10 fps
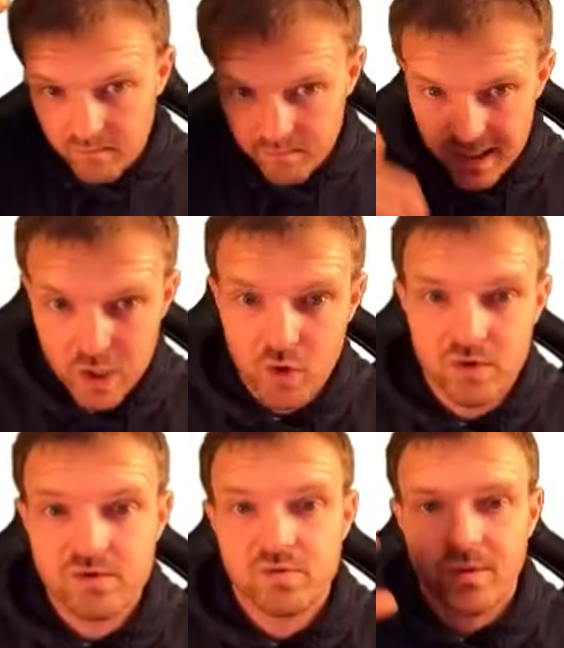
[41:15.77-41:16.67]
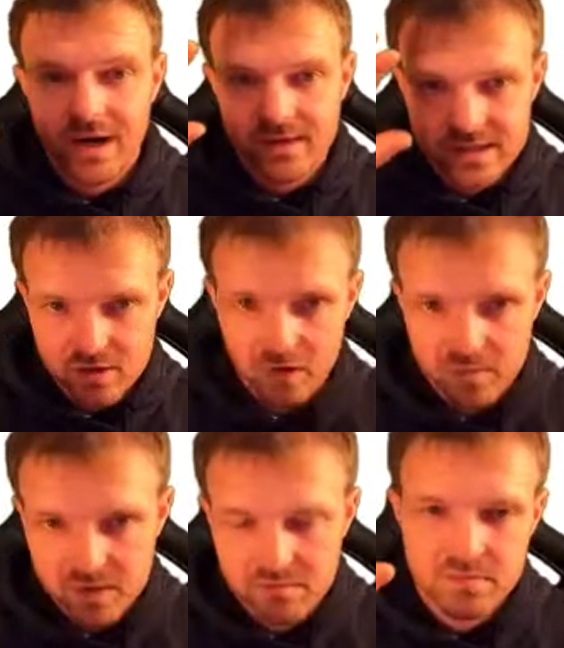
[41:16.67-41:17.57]
beyond where it
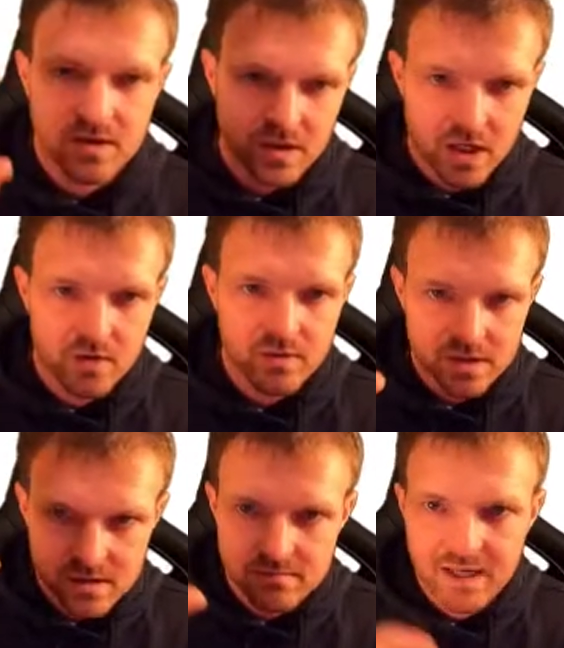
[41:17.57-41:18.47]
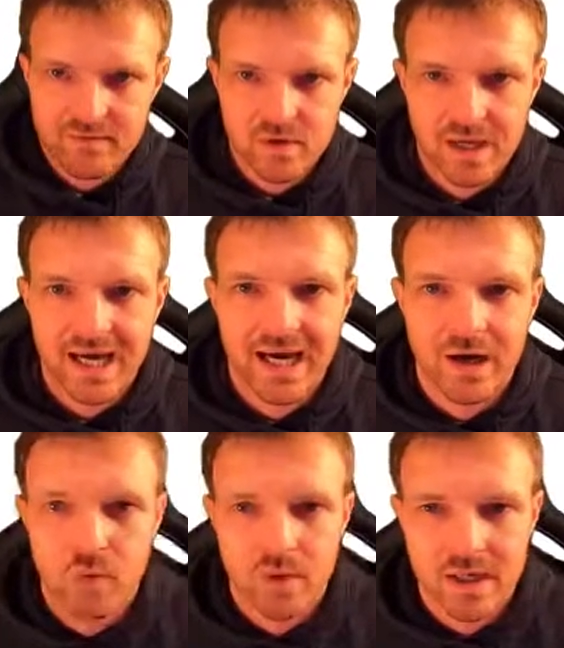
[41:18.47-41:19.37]
stops, so the conus level at
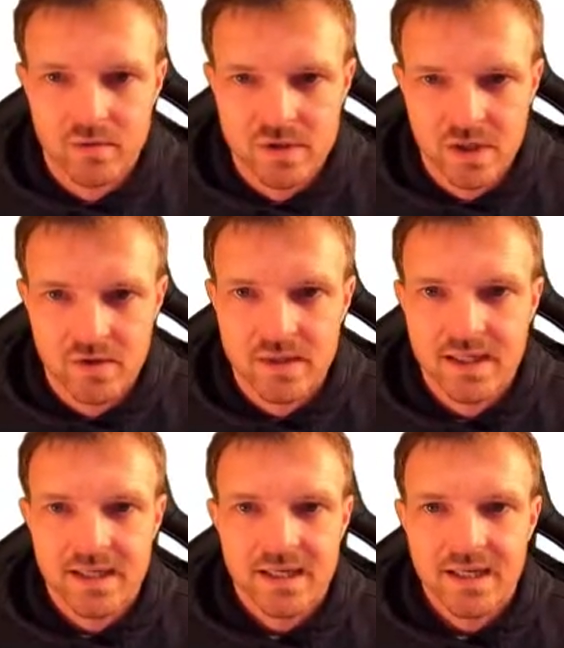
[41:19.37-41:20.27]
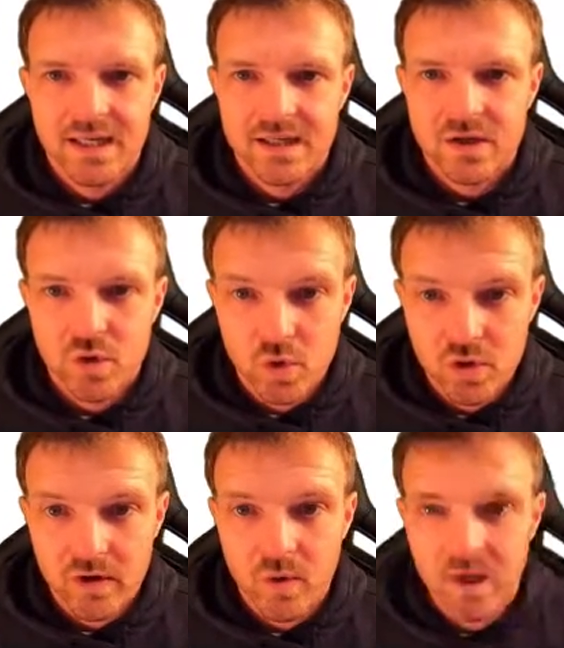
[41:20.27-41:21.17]
L1, L2. The
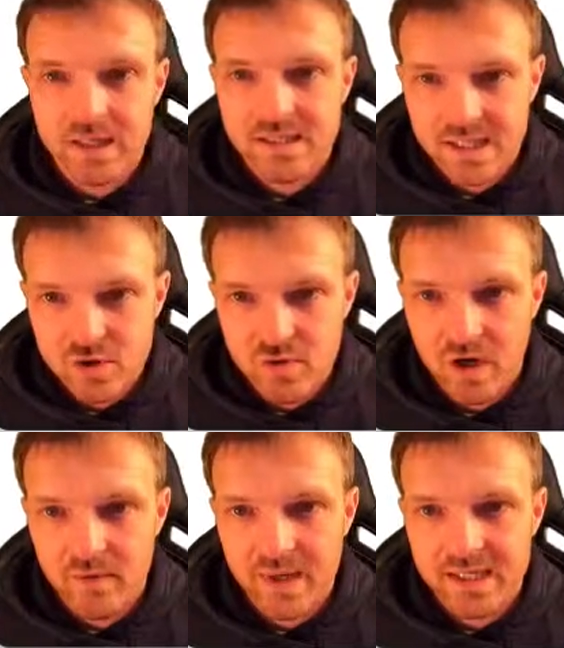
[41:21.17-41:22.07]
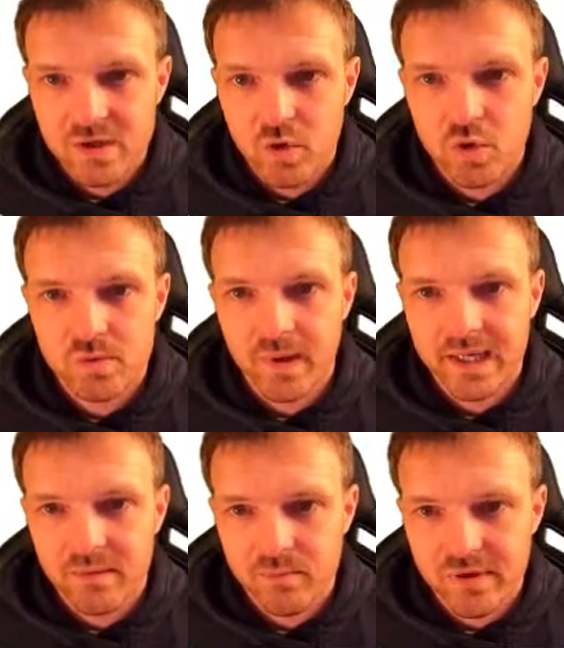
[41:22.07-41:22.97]
cauda equina syndrome is caused by
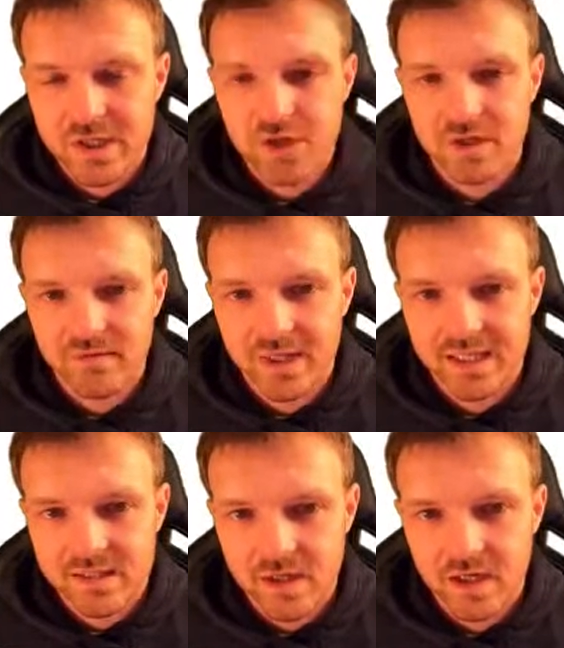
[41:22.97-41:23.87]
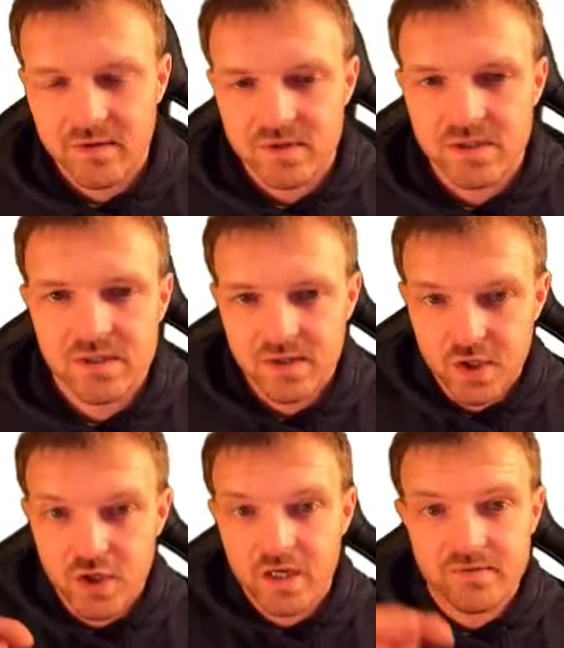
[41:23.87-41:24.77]
compression of these nerves, so the
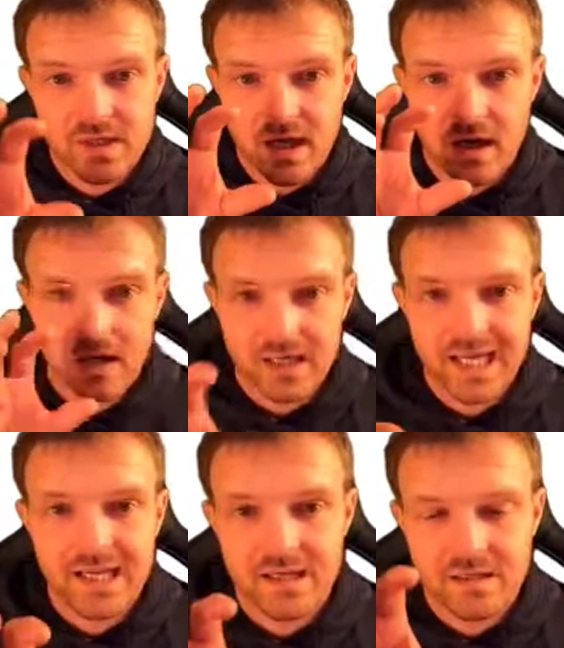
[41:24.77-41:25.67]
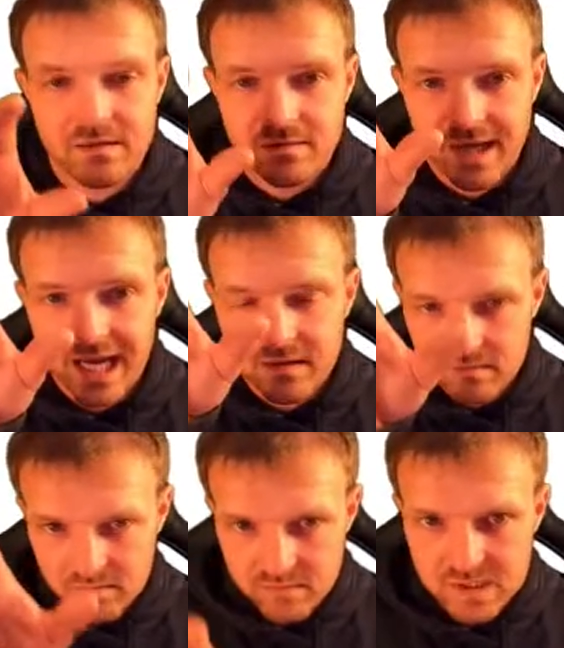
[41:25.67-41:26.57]
nerves that are in that
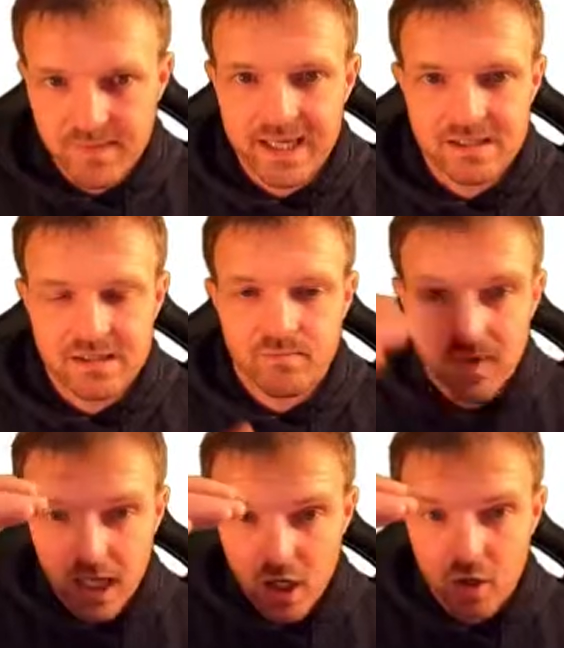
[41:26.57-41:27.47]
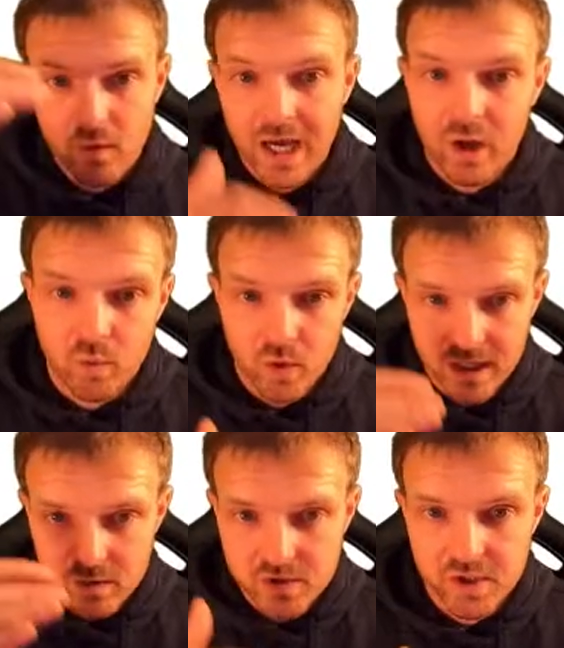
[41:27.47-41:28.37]
space below L1,
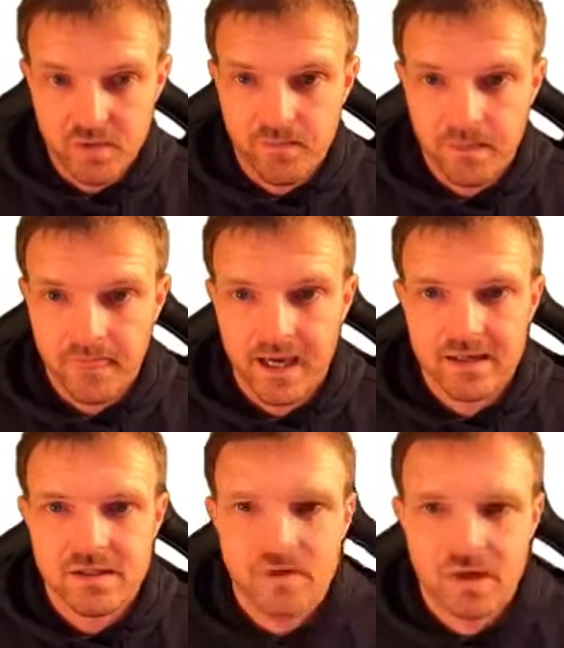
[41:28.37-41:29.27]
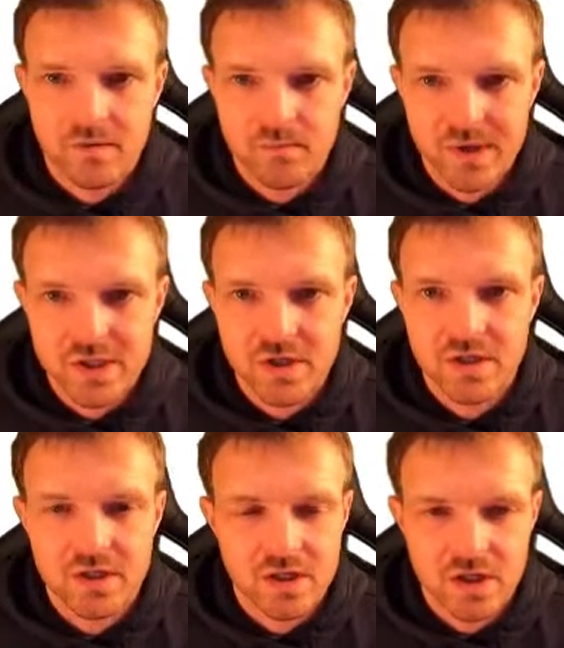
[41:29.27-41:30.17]
L2. Yeah, so the compression
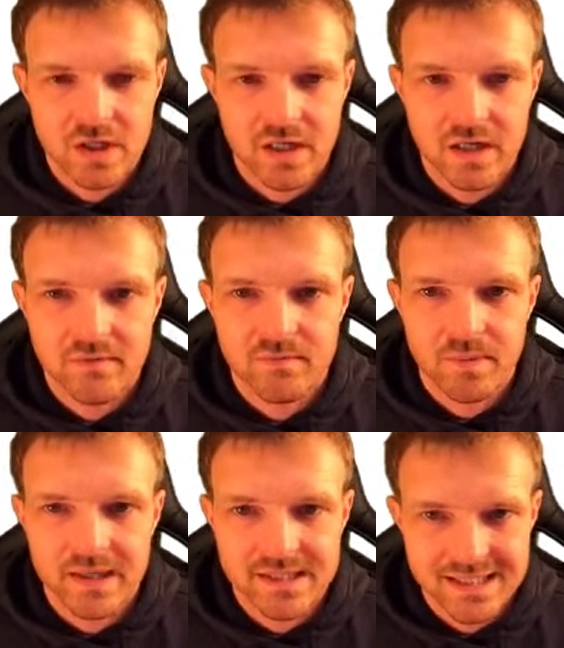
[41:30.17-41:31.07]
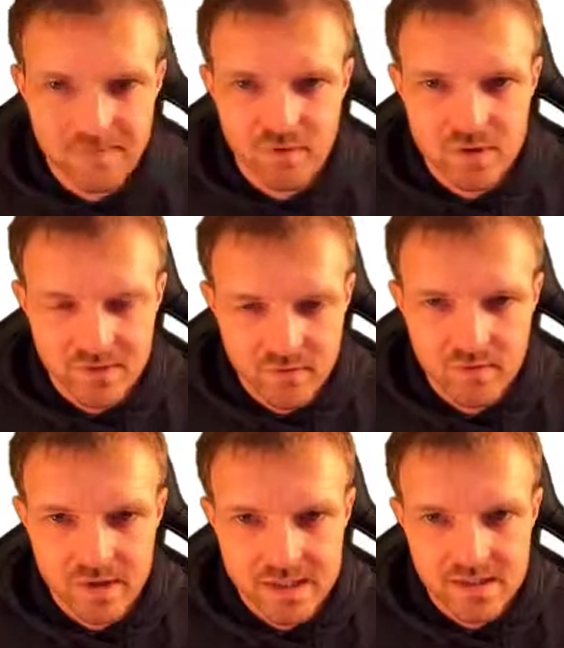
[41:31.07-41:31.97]
can occur by several different
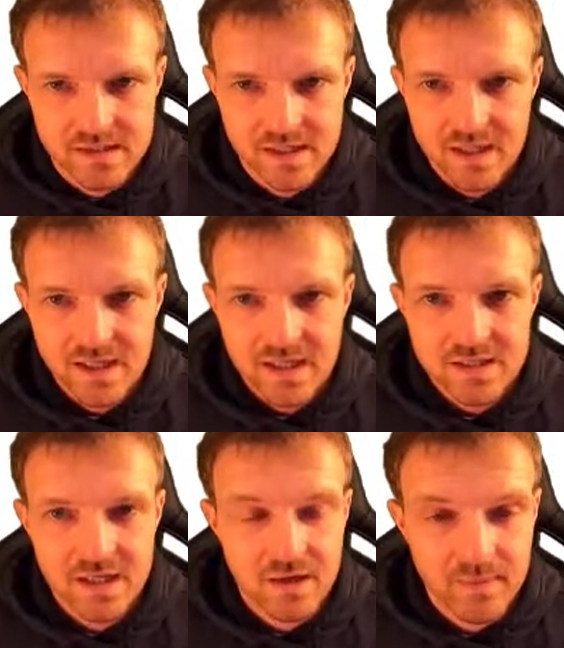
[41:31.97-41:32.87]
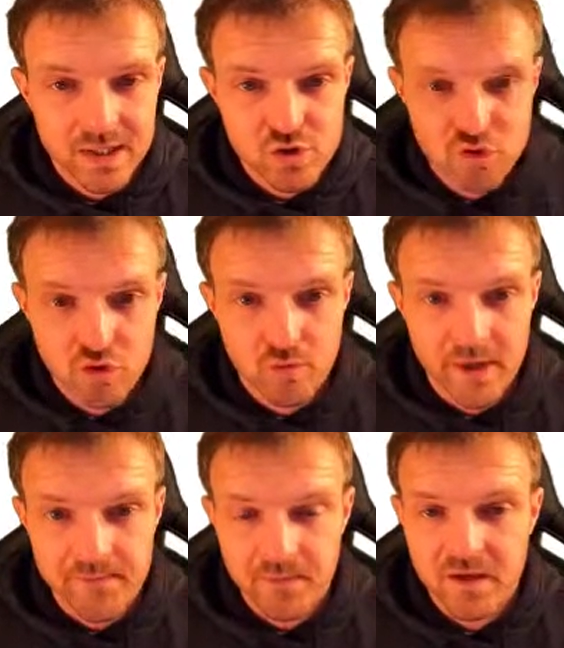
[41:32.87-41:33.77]
reasons. So it can be a
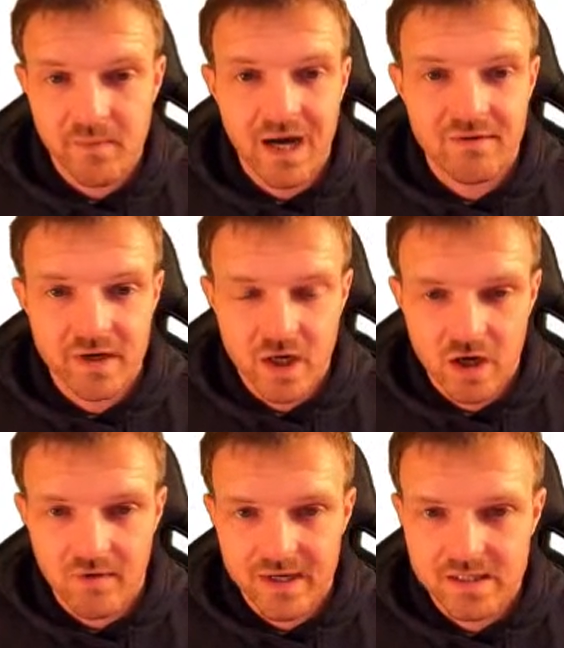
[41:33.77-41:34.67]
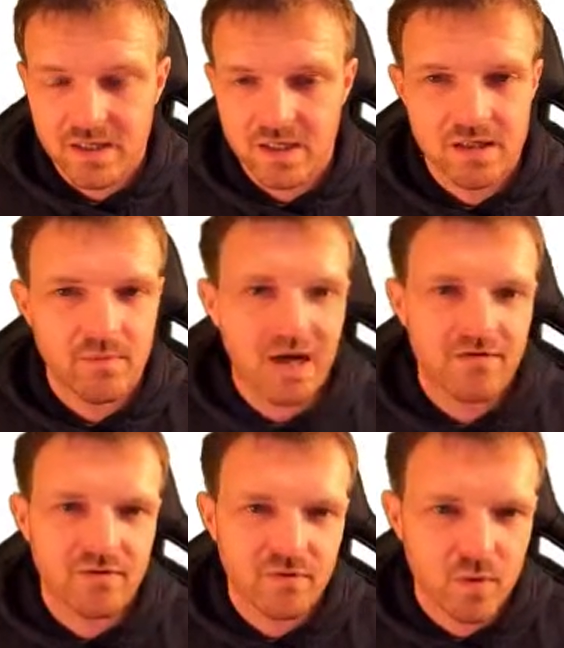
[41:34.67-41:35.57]
trauma. You might have a car accident. You might
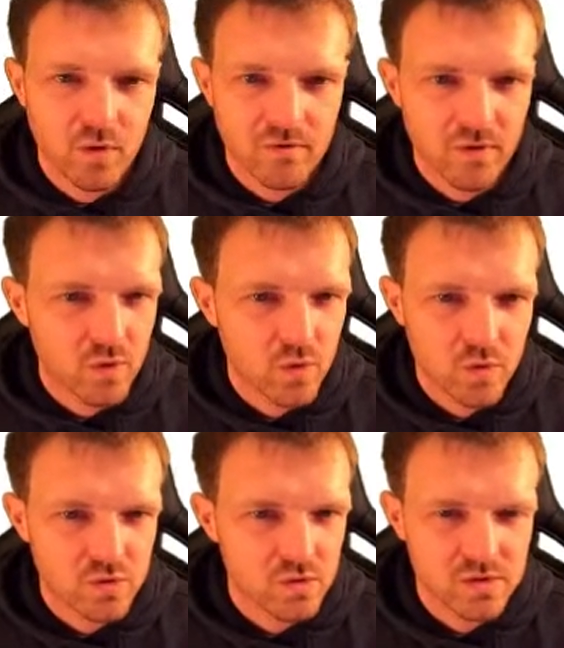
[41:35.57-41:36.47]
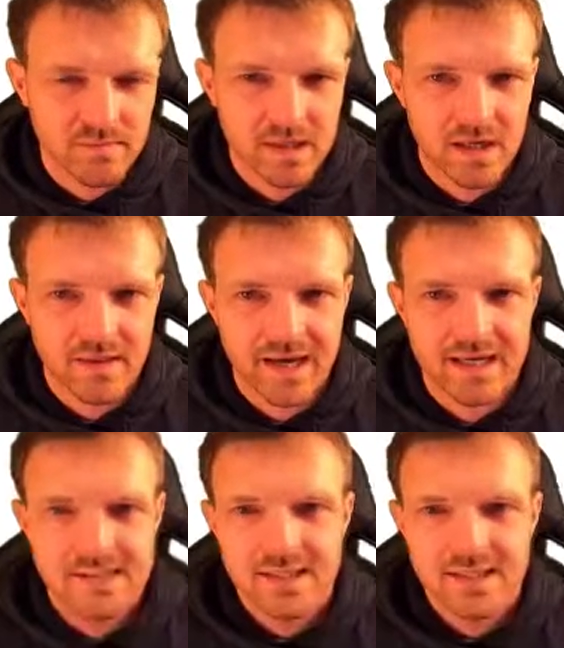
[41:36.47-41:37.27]
have a fall off a horse or something like that.